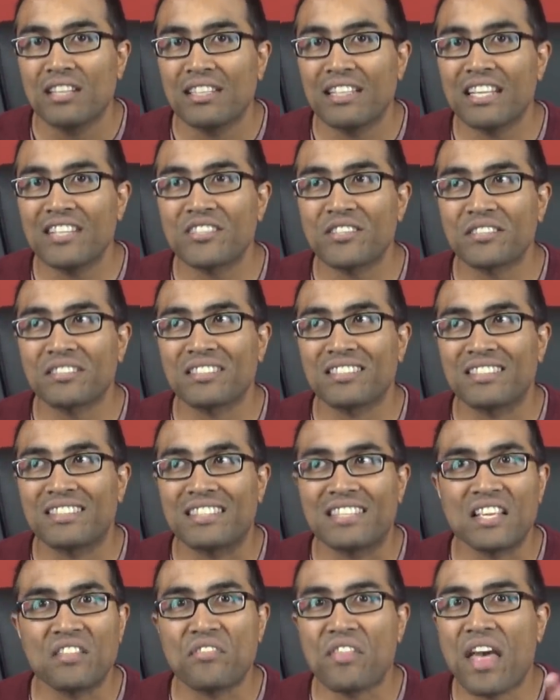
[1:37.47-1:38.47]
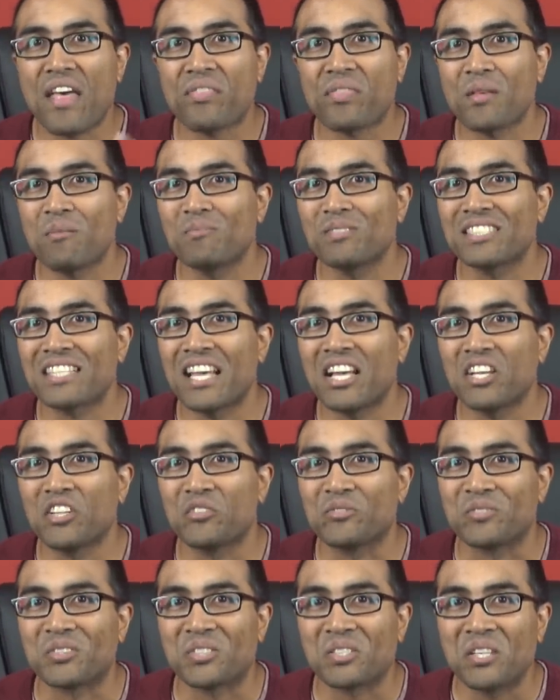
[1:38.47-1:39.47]
They just did that
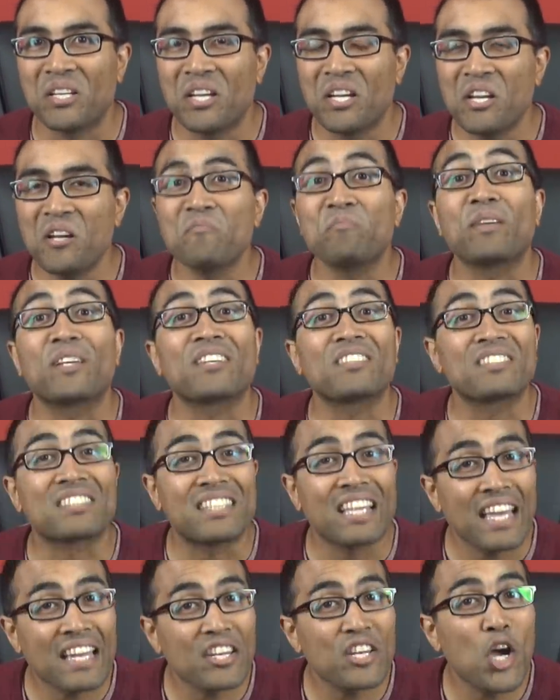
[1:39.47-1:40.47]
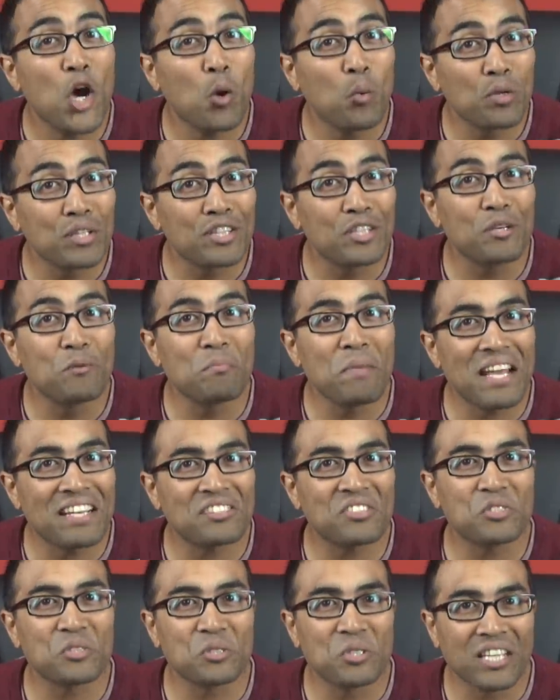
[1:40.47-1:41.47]
themselves, because they know what their
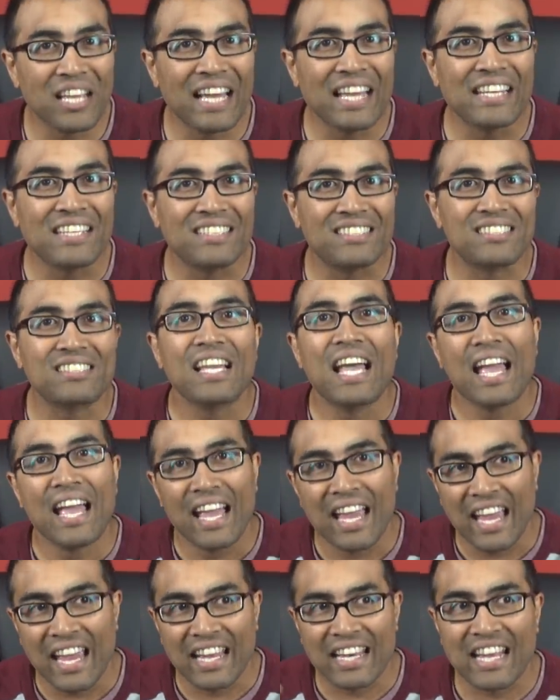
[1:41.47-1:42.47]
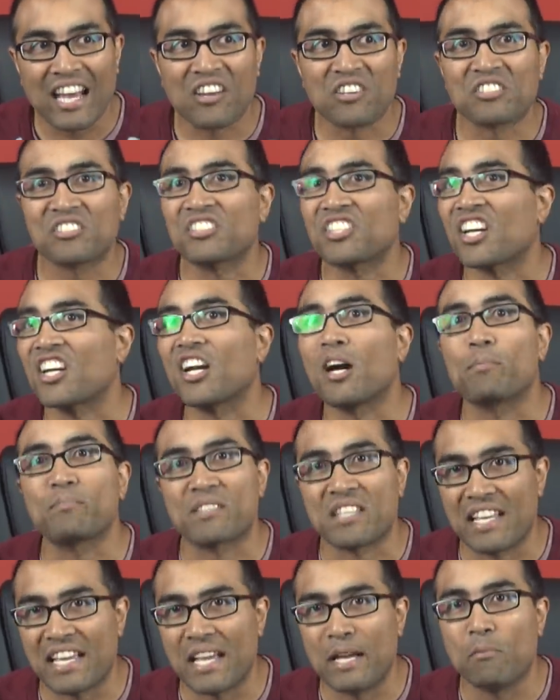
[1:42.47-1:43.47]
master likes and how to suck up
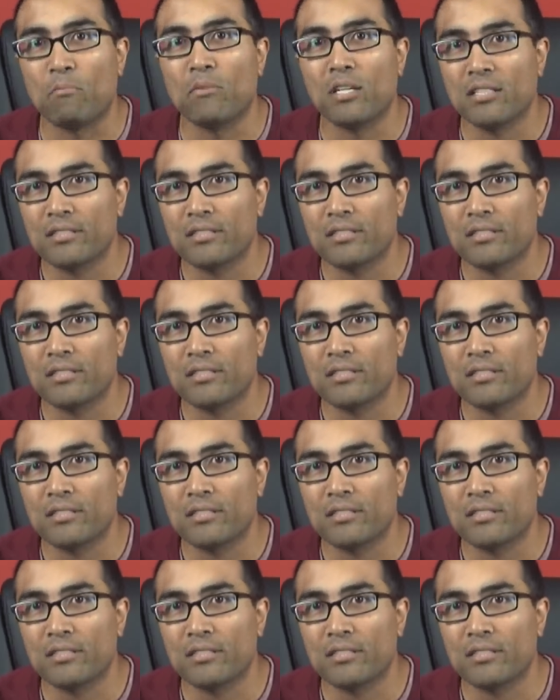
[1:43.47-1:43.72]
to him.